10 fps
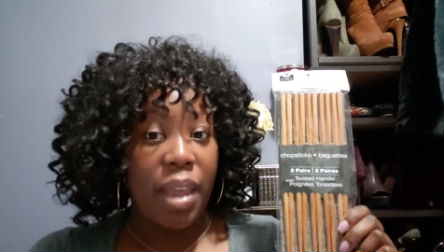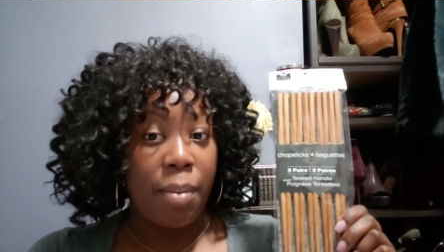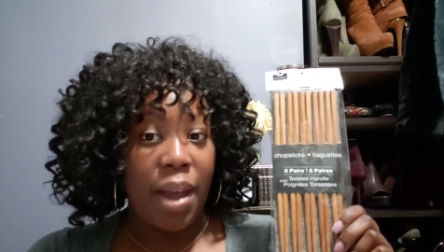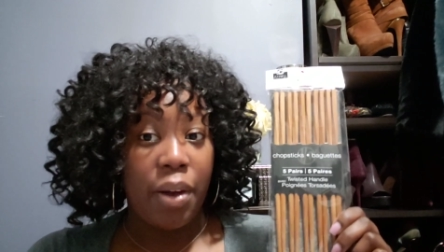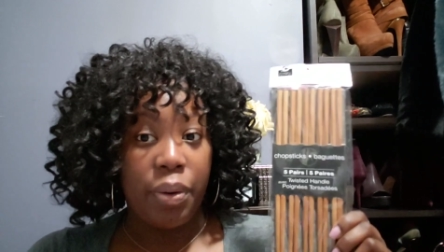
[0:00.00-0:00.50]
make
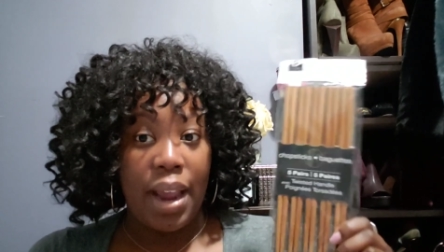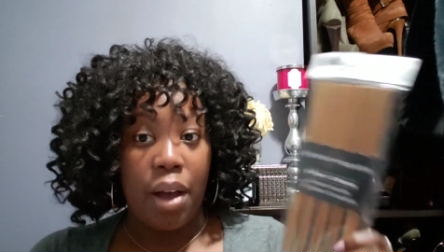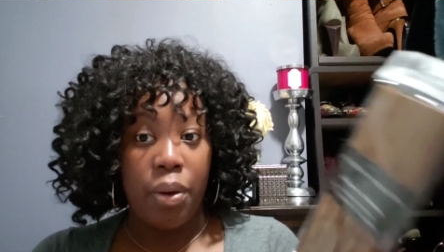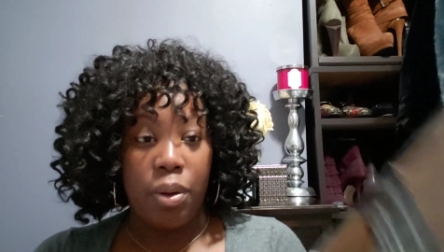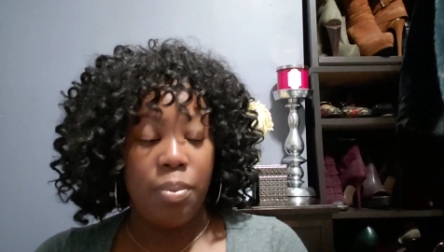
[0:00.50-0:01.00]
my own at
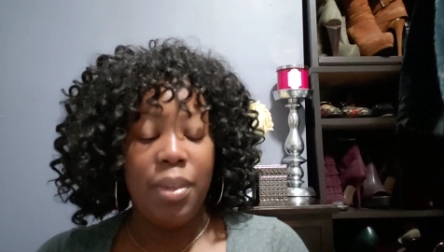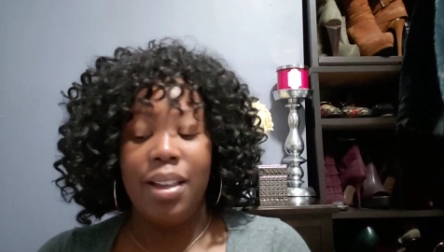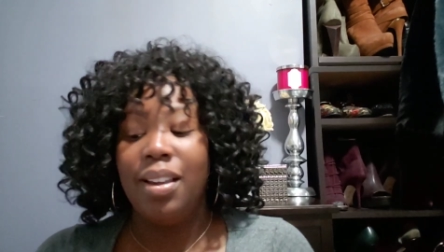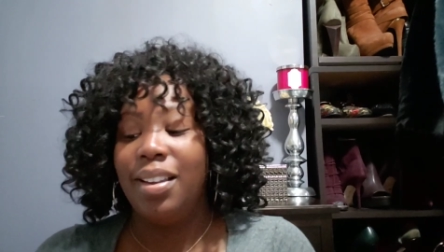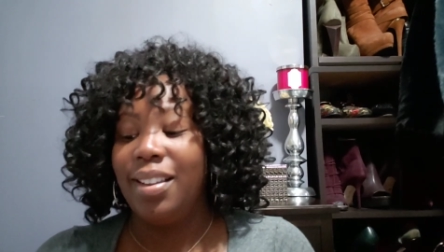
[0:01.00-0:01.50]
home.
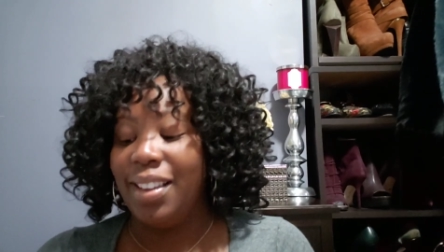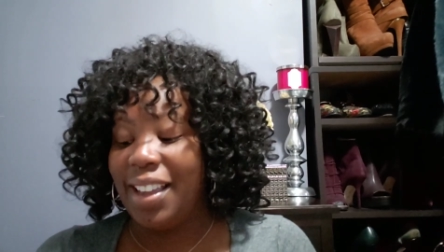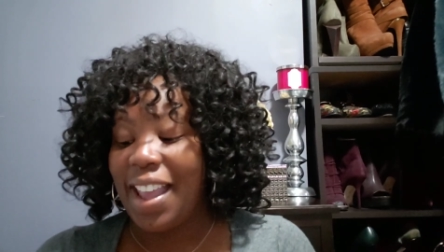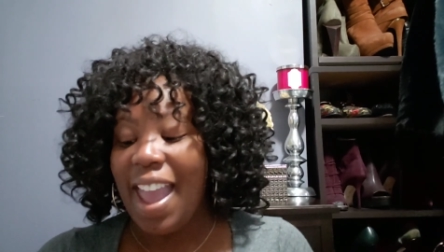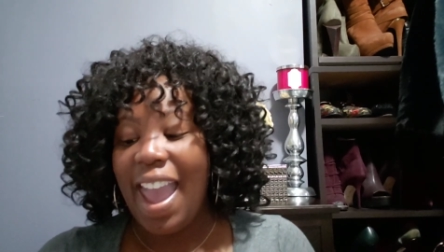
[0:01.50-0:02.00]

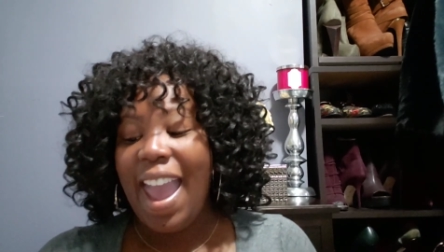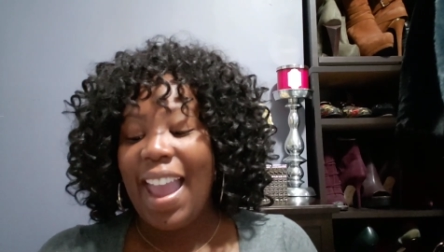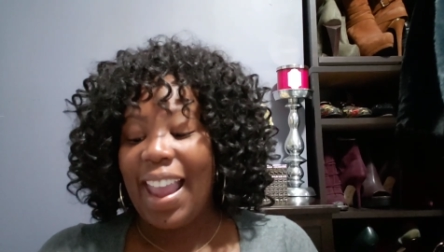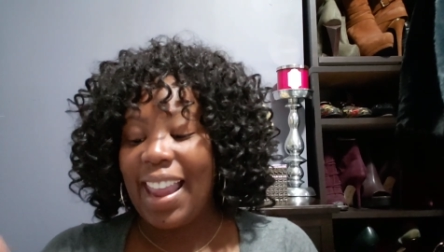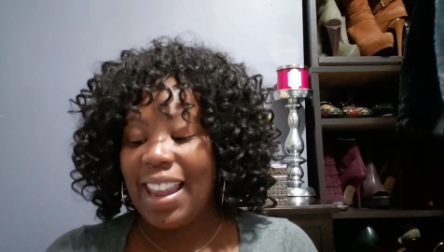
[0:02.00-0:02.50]

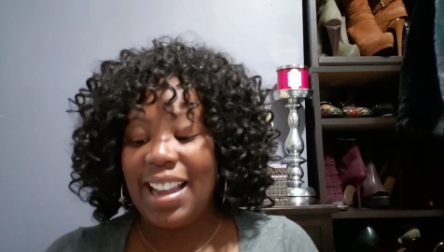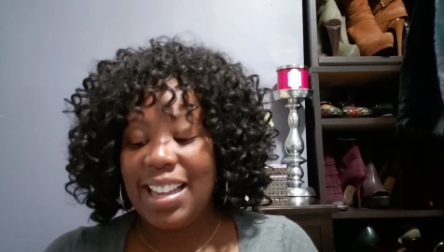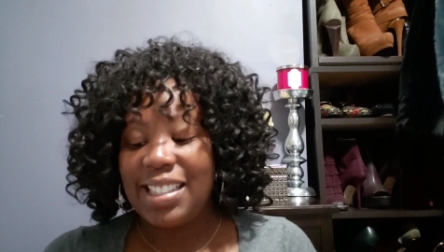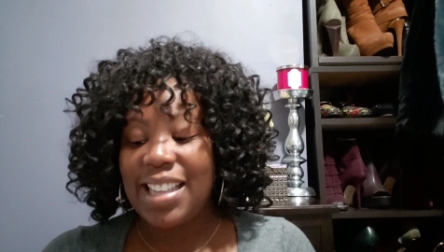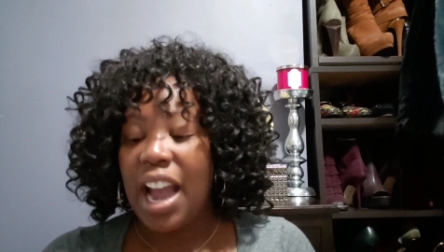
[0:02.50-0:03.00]

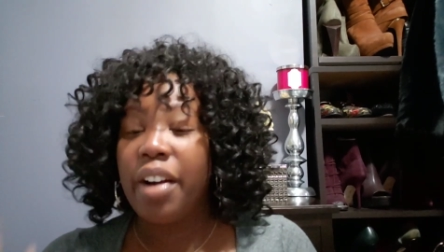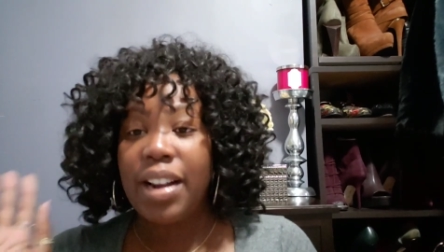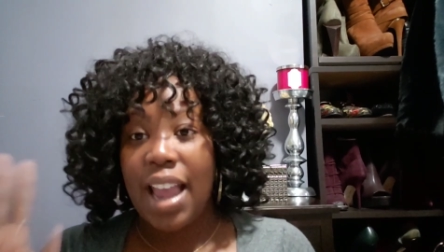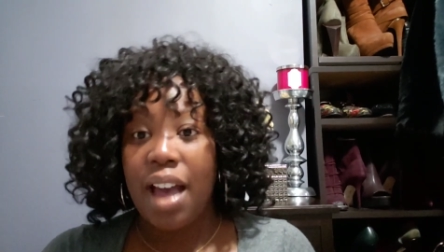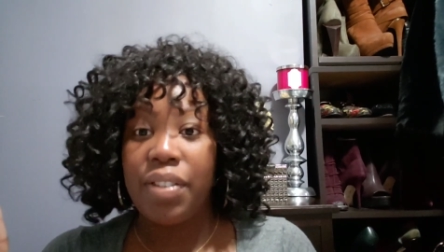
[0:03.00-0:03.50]
And I
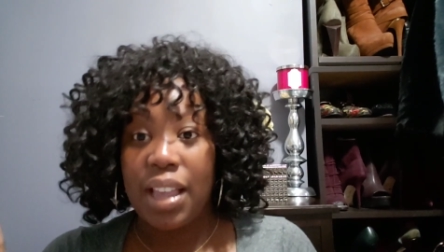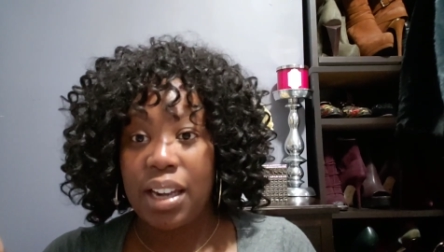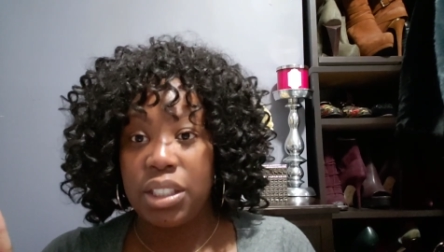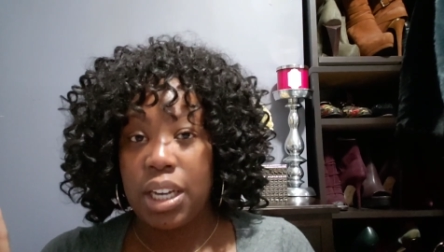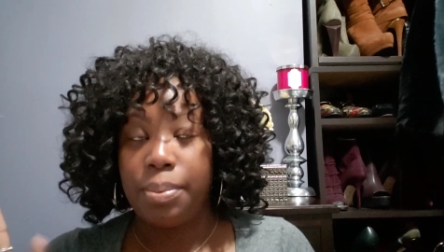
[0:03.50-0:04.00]
already have a lot
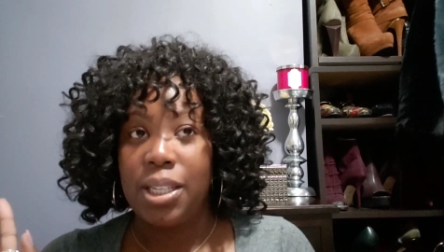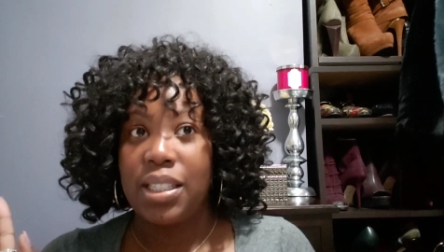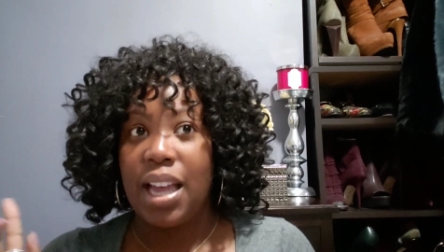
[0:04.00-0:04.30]
of chopsticks.